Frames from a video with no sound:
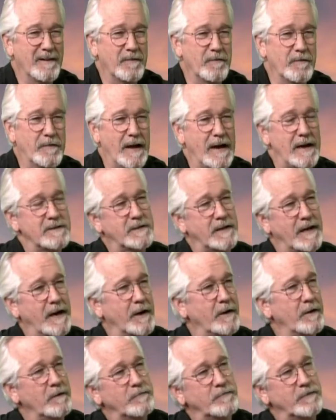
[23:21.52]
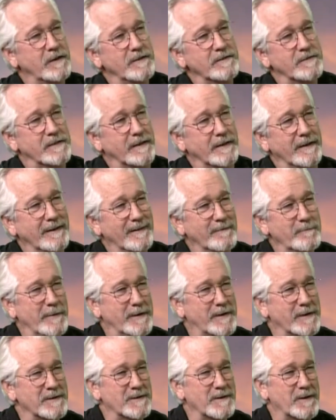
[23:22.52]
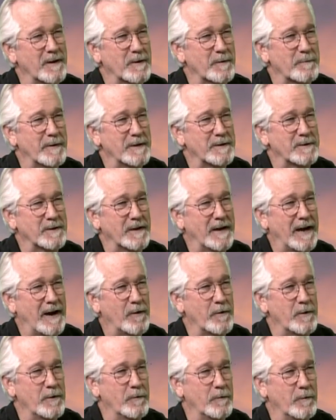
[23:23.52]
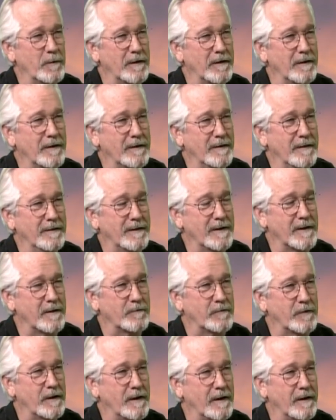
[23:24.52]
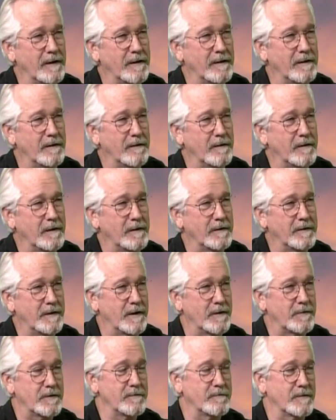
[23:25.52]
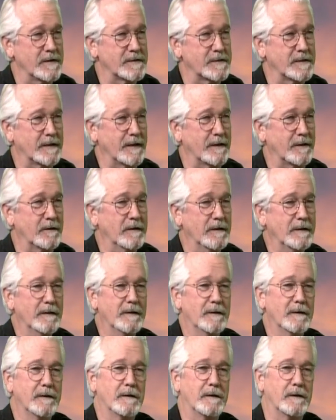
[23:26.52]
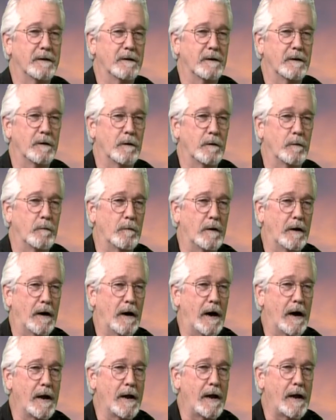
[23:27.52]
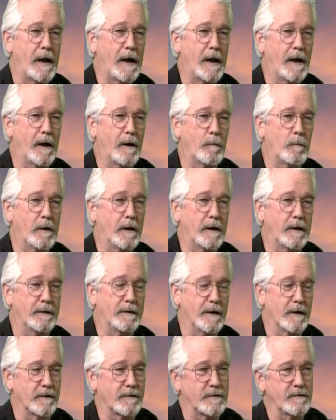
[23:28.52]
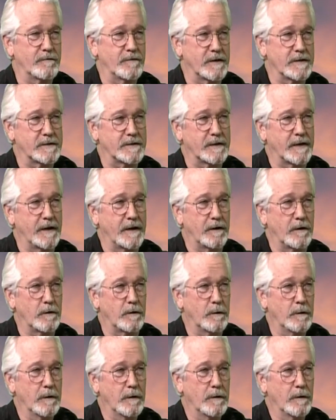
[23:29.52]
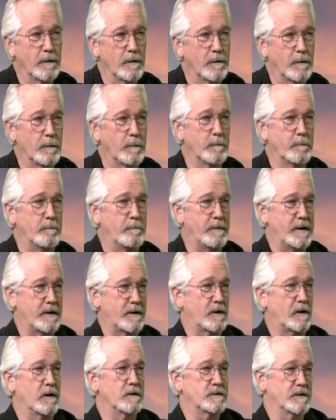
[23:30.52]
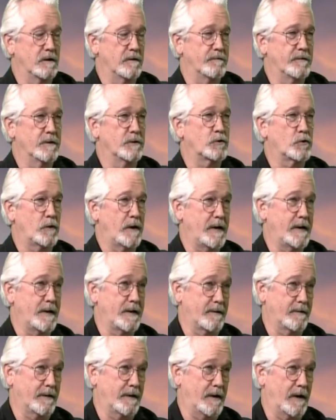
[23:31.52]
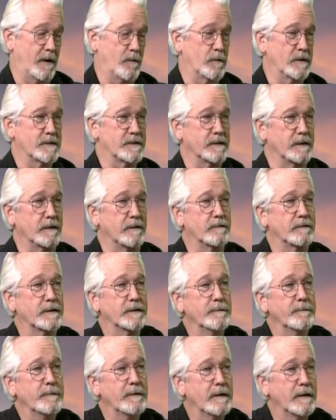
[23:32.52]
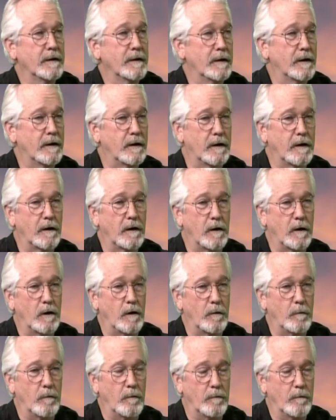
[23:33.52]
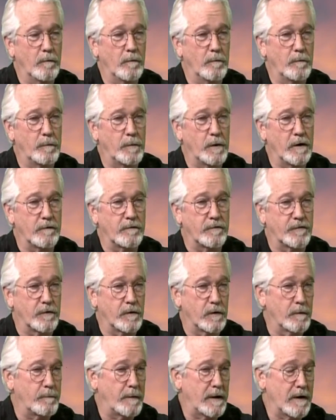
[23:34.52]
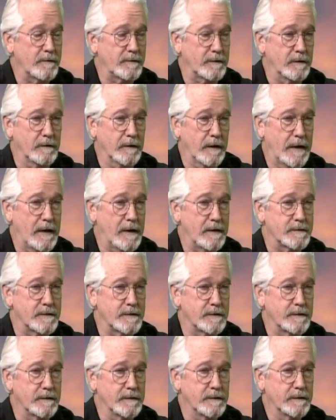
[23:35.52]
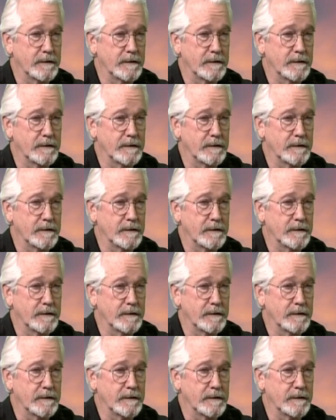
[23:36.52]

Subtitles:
that's kind of fuzzy because it all depends on how you identify a death investigator. I am a death investigator because of the training that I received. But for about the last